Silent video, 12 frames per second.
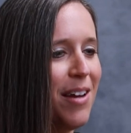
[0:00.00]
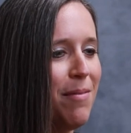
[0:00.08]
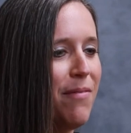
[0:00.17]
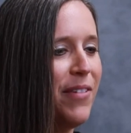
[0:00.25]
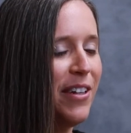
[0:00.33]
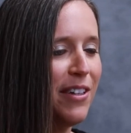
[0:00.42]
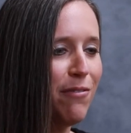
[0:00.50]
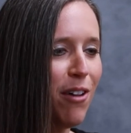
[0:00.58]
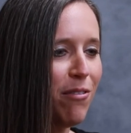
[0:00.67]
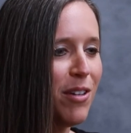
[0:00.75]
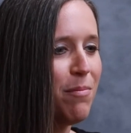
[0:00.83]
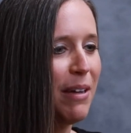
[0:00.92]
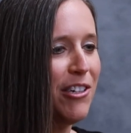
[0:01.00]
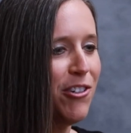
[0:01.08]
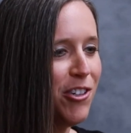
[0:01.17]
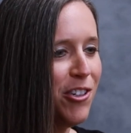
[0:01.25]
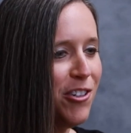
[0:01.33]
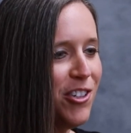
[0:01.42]
I'm very involved in my
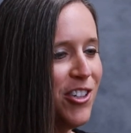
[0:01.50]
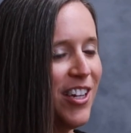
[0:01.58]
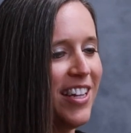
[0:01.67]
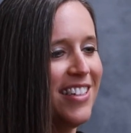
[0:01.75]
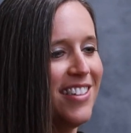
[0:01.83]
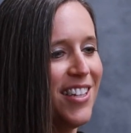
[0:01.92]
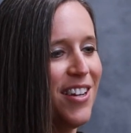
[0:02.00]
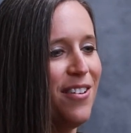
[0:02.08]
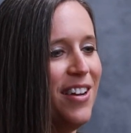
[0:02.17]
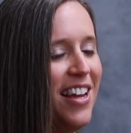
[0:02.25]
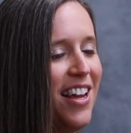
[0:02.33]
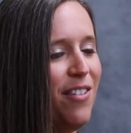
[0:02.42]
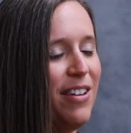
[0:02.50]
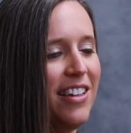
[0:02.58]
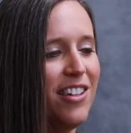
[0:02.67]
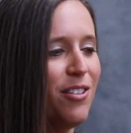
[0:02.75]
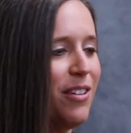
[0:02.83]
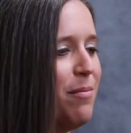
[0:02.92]
church, and so we
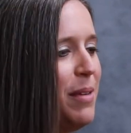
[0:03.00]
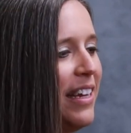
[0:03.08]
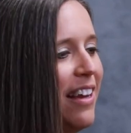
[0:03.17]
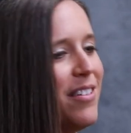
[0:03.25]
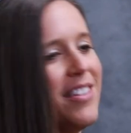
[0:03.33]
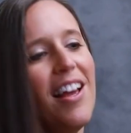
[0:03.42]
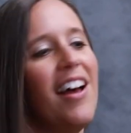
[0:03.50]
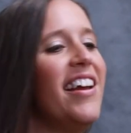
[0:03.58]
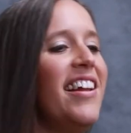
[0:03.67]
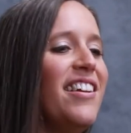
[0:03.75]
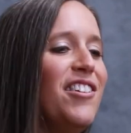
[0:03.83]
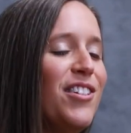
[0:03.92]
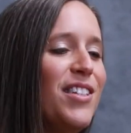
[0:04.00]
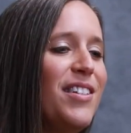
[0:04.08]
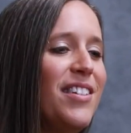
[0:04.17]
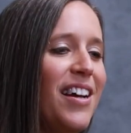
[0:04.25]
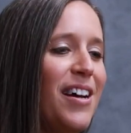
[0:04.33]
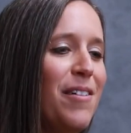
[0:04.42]
enjoy being outside and just
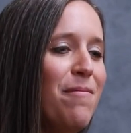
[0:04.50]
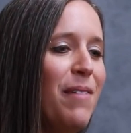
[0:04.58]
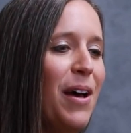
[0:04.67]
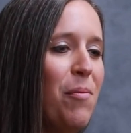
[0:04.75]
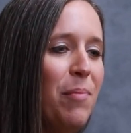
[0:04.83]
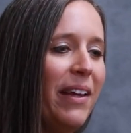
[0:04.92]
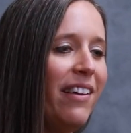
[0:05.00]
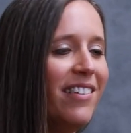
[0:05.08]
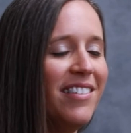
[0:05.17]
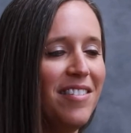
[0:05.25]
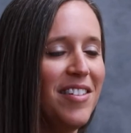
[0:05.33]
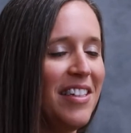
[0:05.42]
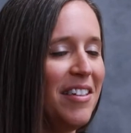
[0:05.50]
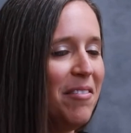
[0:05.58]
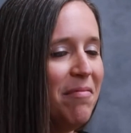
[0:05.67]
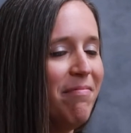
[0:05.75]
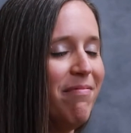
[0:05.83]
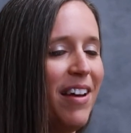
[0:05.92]
helping to
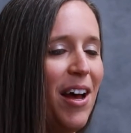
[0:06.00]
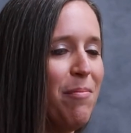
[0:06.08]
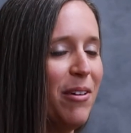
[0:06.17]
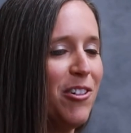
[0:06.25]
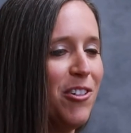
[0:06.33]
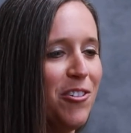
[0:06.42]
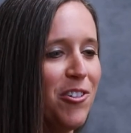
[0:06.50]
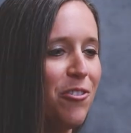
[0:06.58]
help our church